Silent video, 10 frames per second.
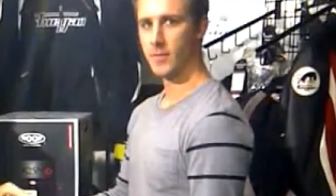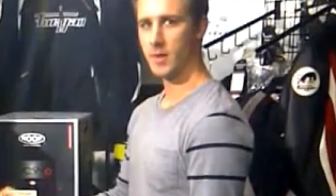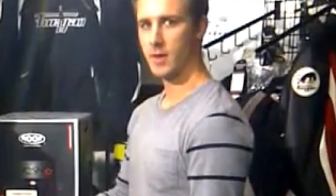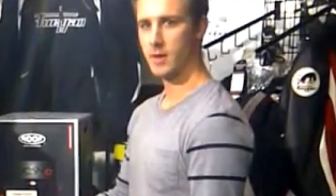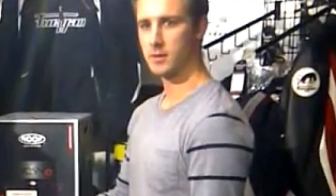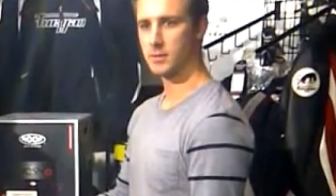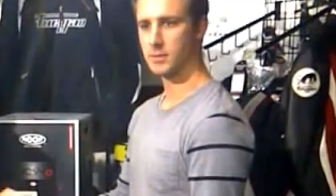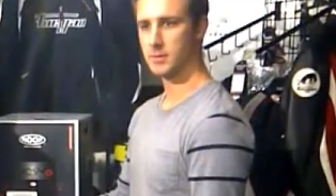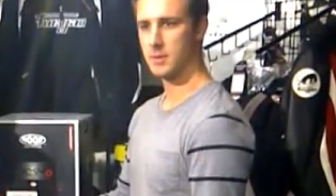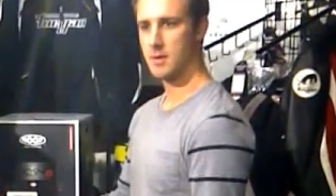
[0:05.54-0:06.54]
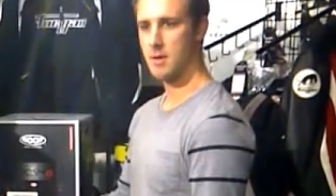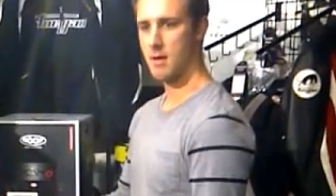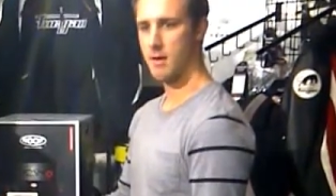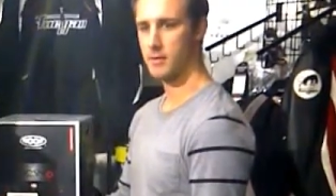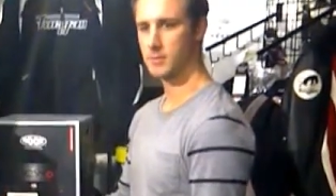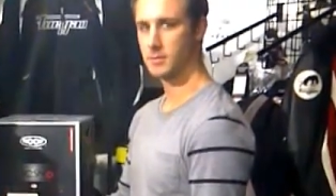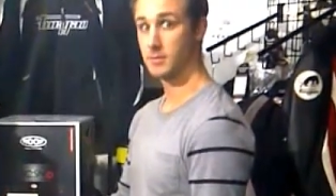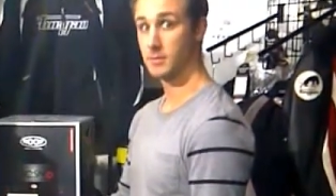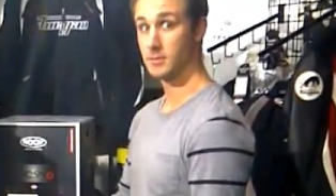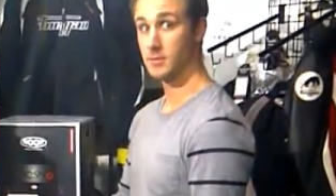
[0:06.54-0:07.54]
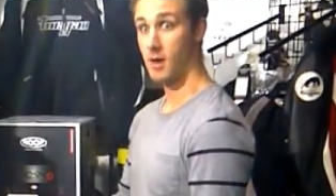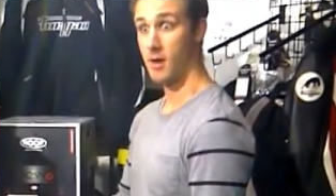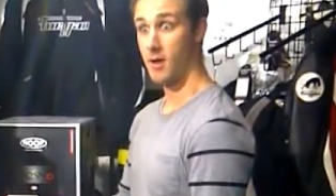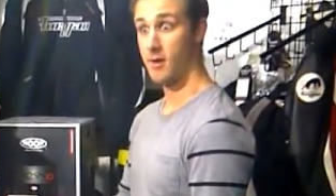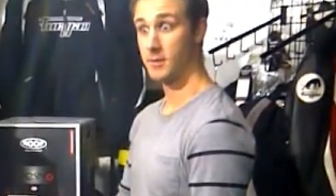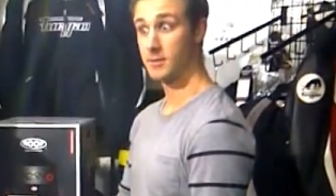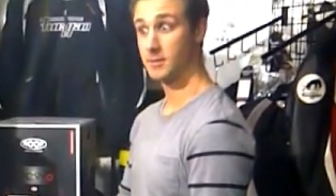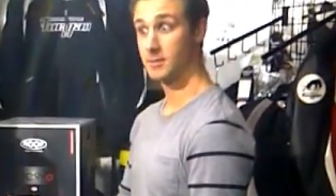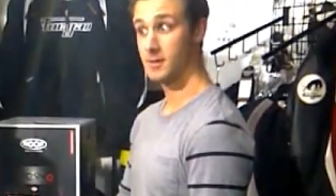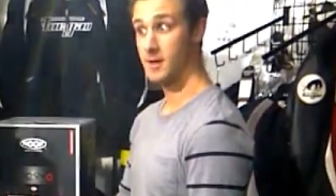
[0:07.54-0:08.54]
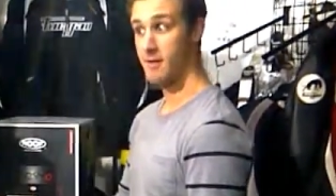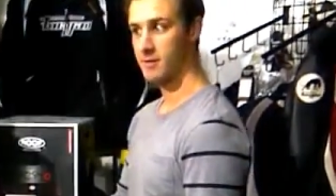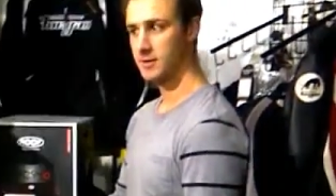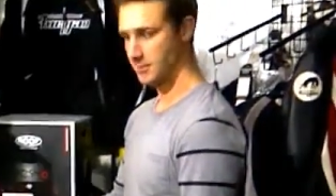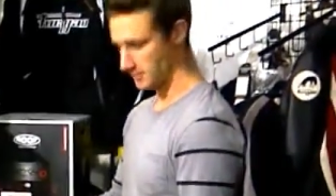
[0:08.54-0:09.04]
the van. George is going to give the 57 and the